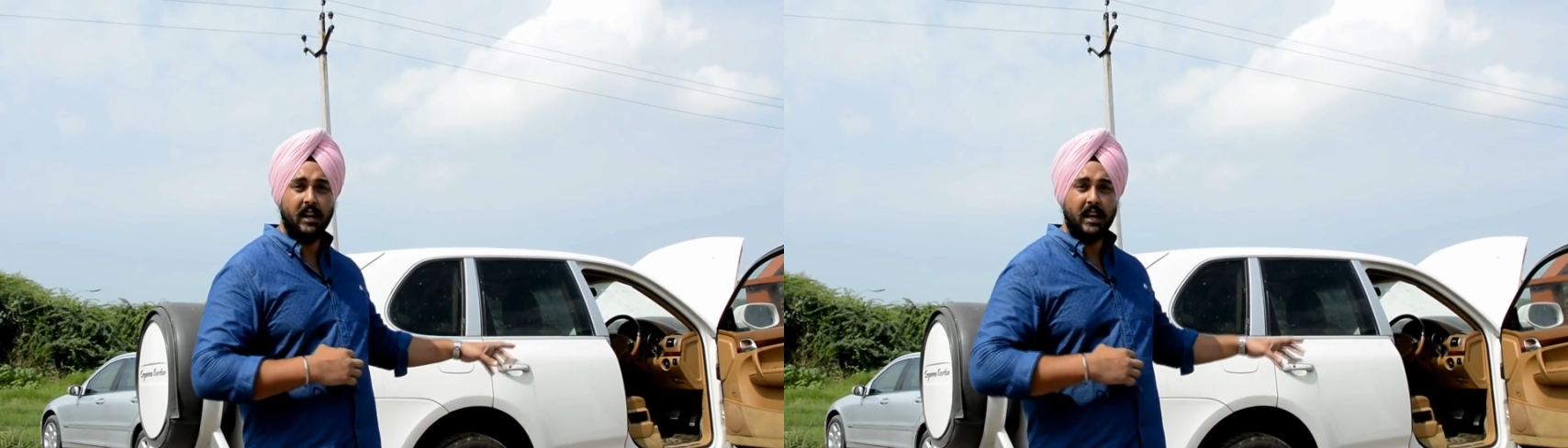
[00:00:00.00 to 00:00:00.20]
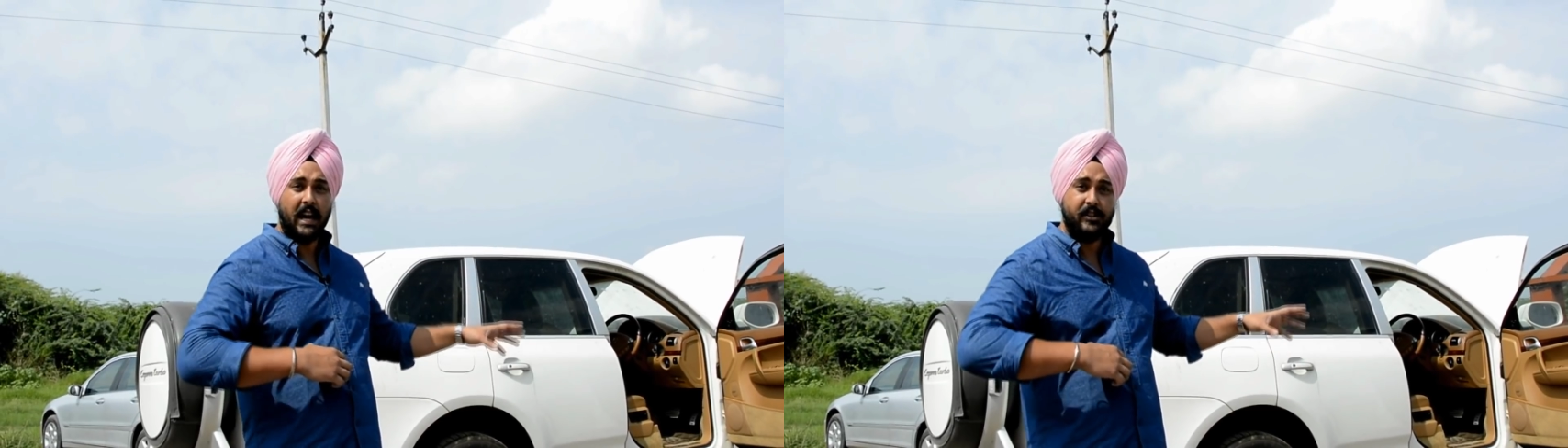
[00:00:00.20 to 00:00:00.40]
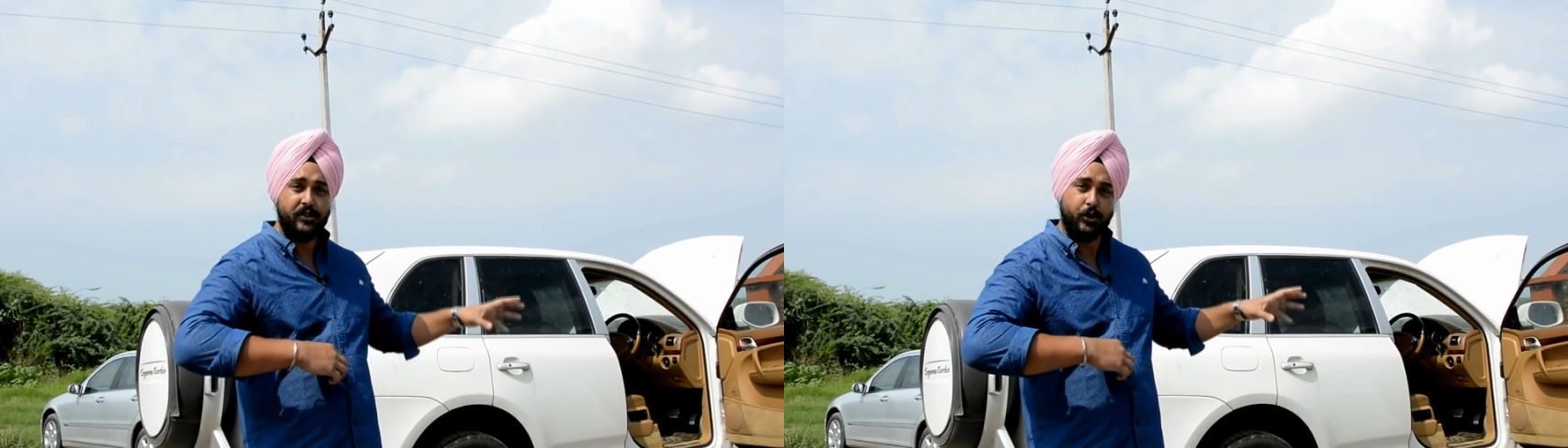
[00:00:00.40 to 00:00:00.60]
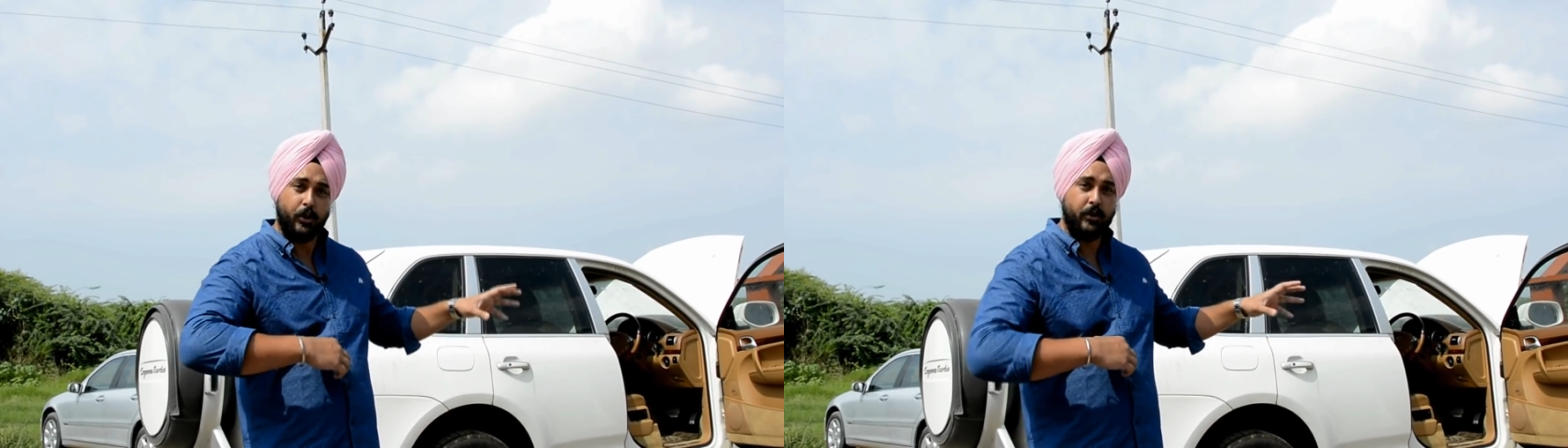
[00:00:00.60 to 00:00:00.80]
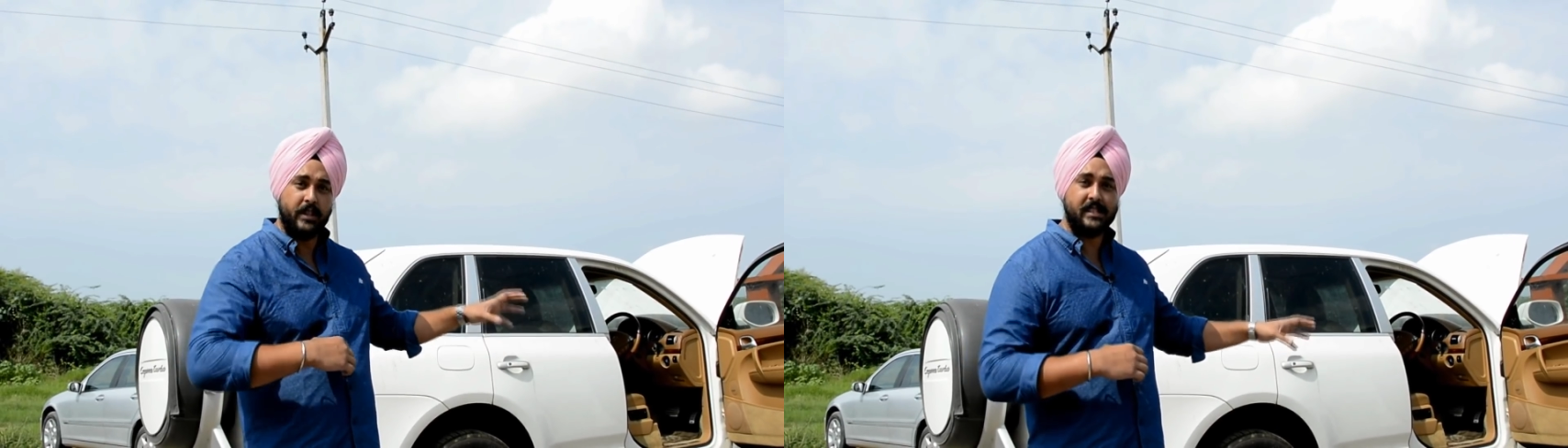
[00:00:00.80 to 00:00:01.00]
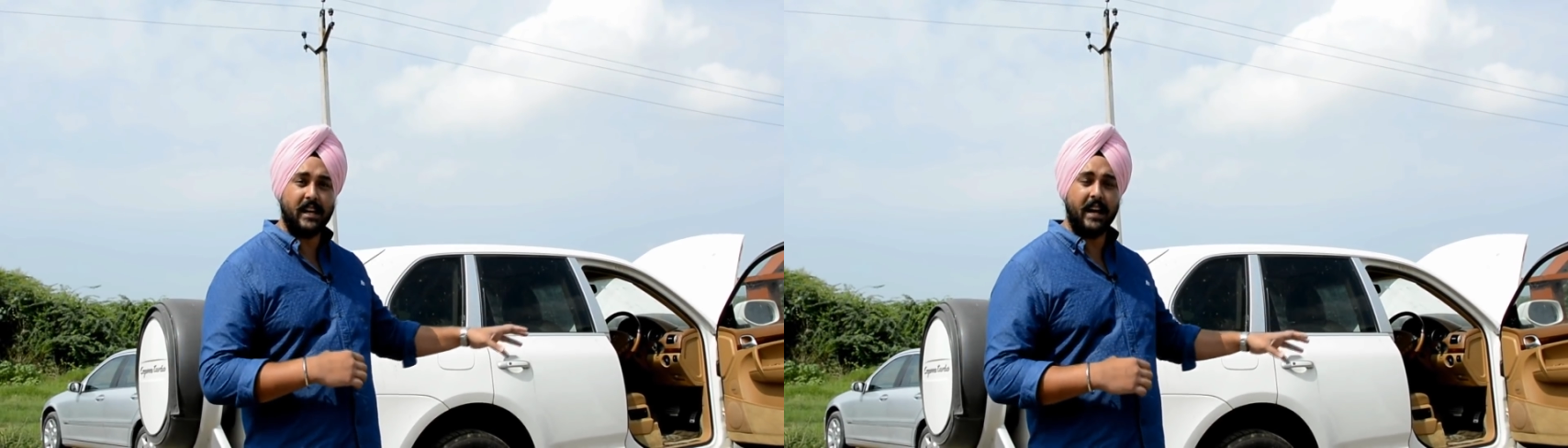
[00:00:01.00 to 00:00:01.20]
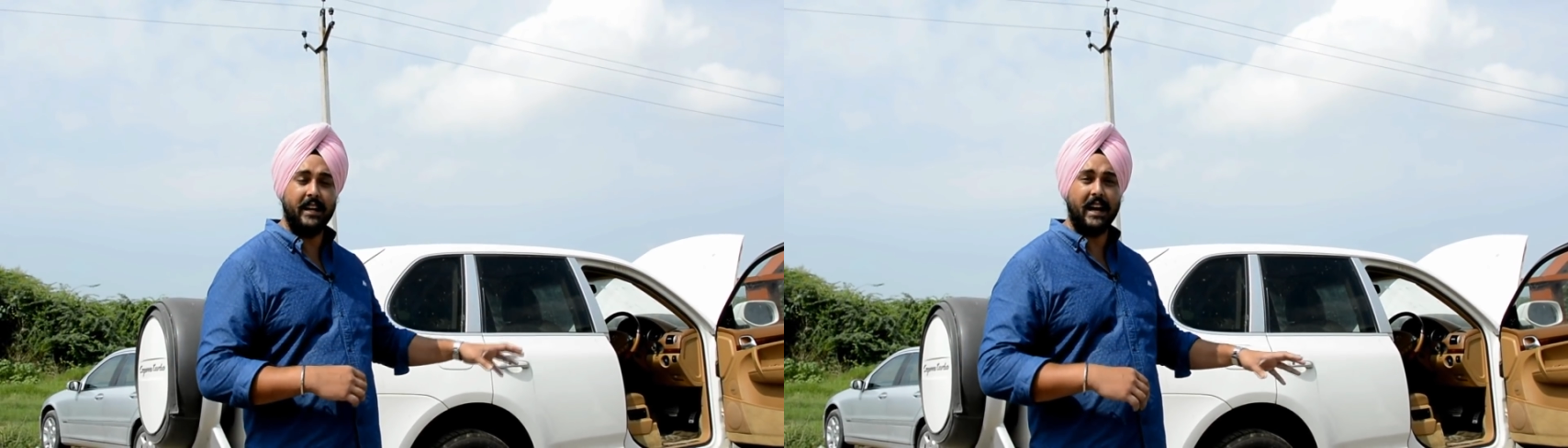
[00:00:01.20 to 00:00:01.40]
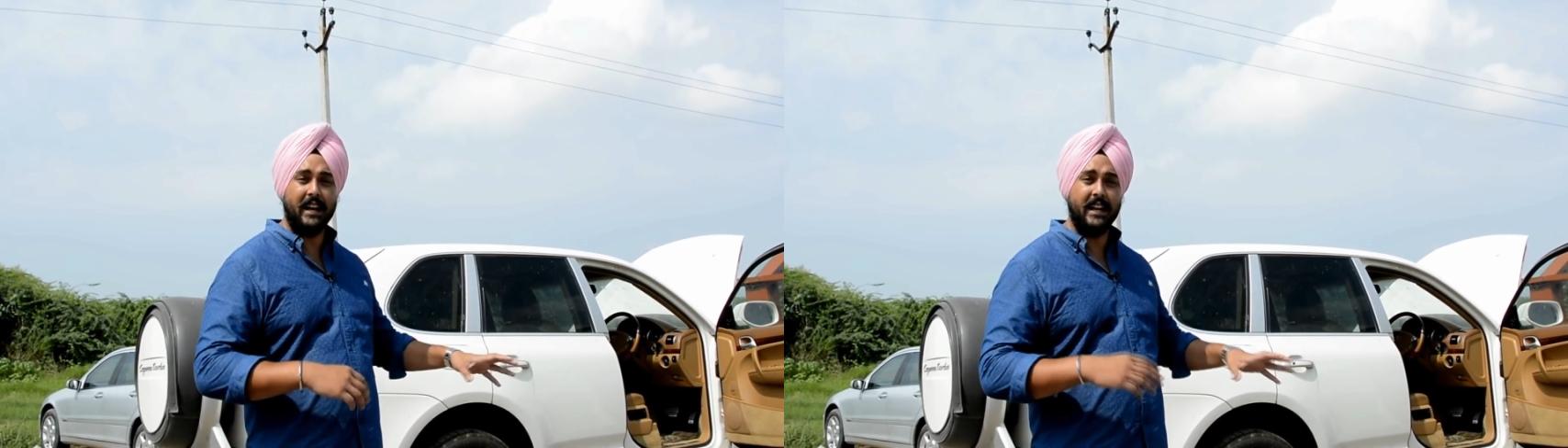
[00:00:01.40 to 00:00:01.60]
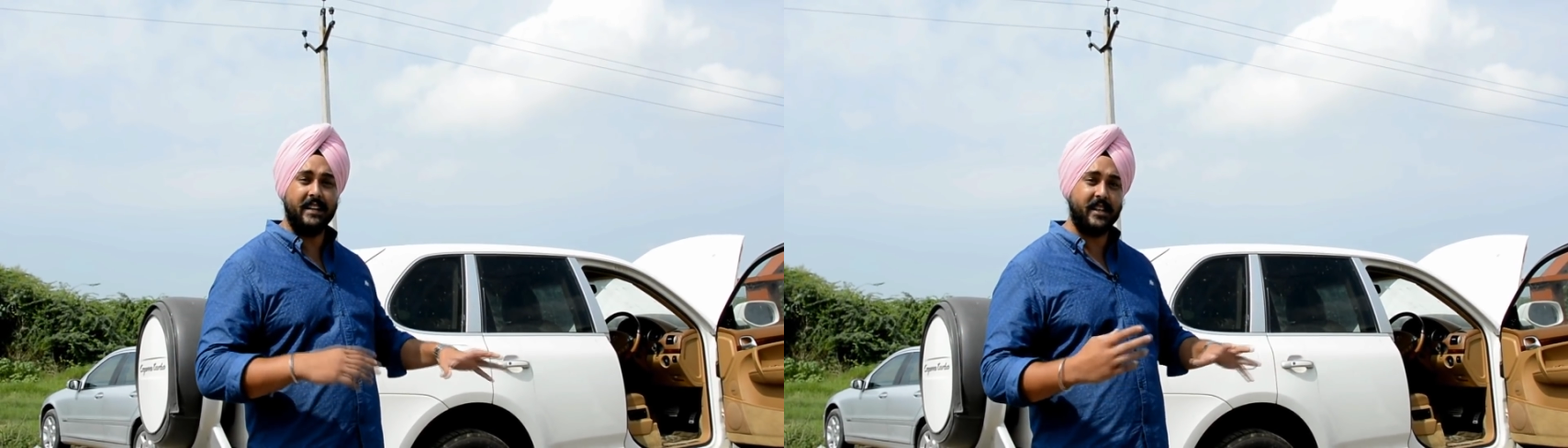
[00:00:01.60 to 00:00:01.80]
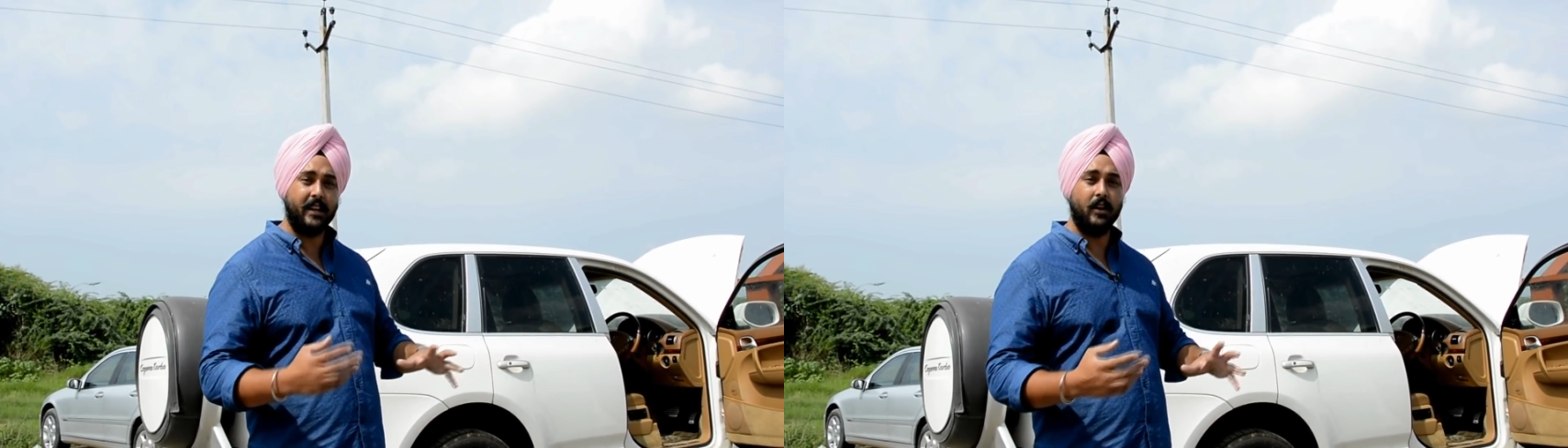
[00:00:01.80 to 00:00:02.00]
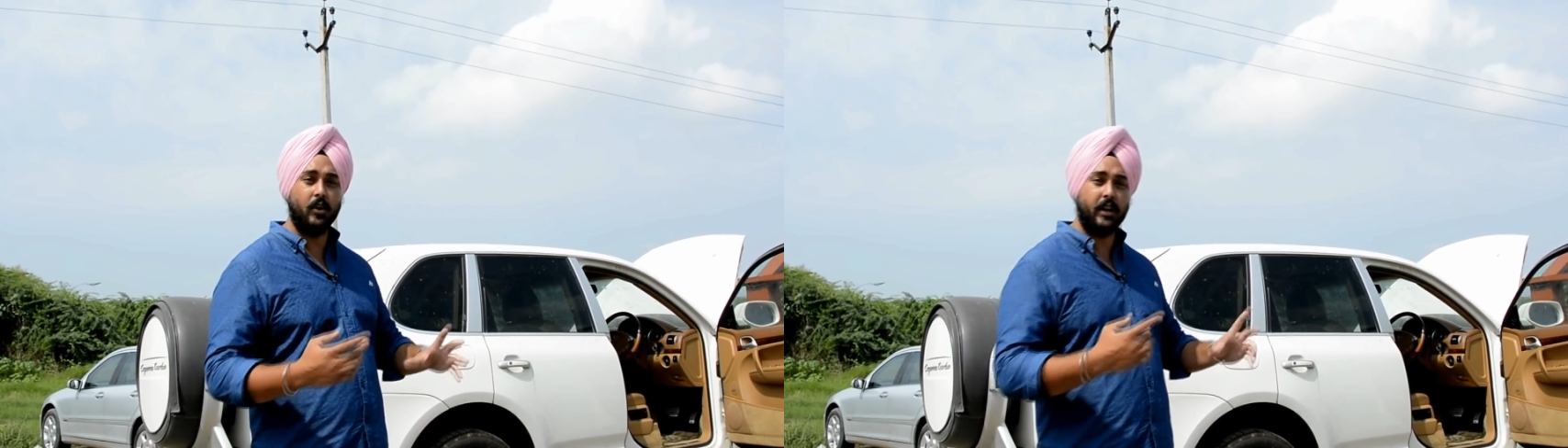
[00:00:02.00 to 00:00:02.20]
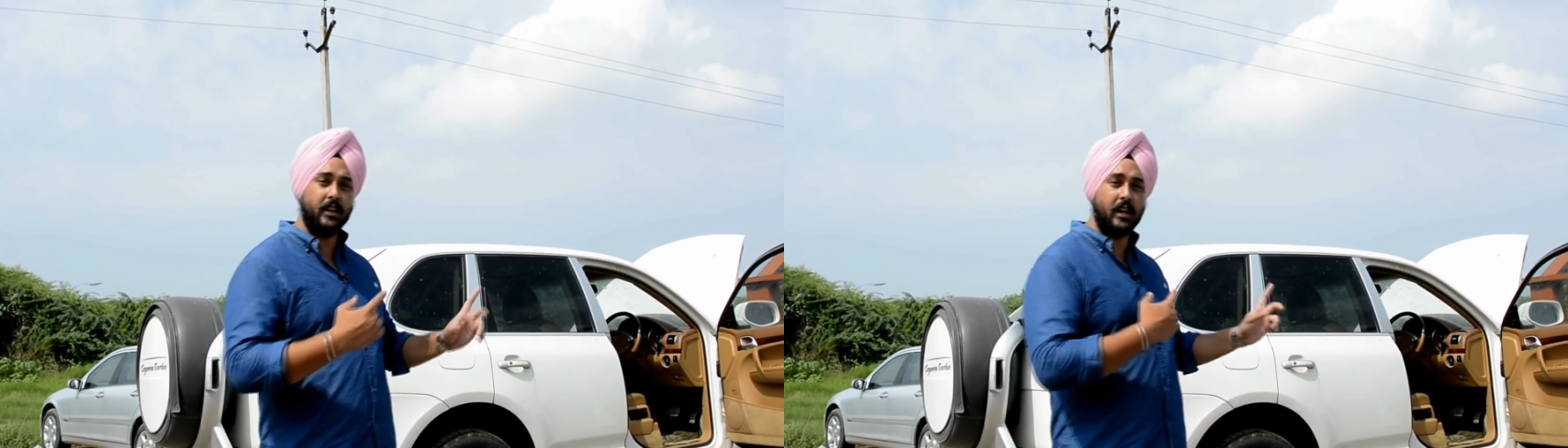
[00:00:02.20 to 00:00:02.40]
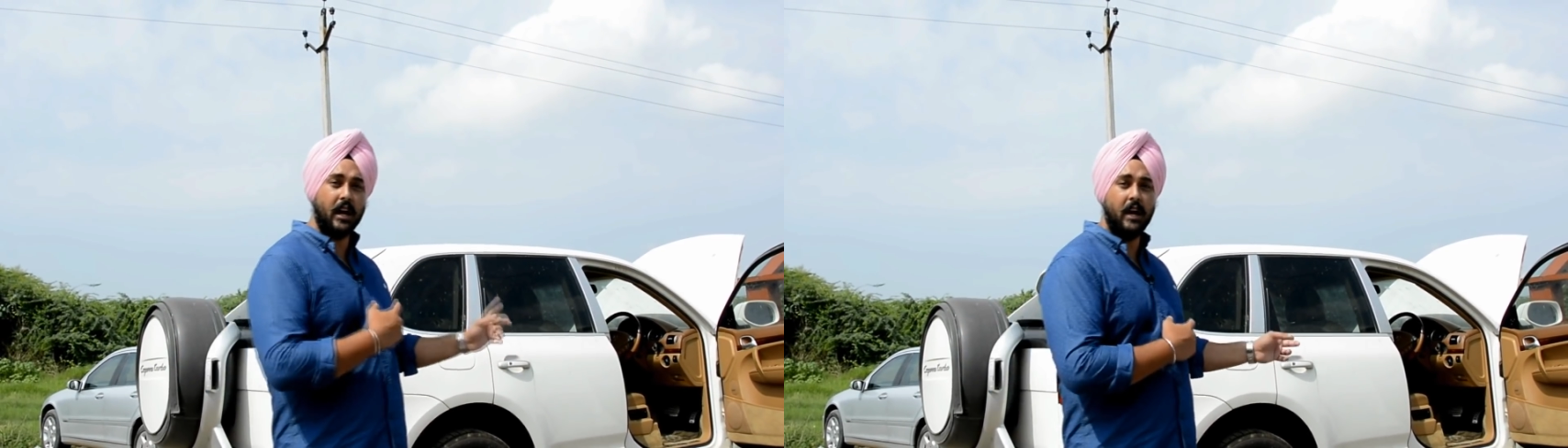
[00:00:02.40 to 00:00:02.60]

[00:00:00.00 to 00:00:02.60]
I'll show you inside, and let's take a look at the car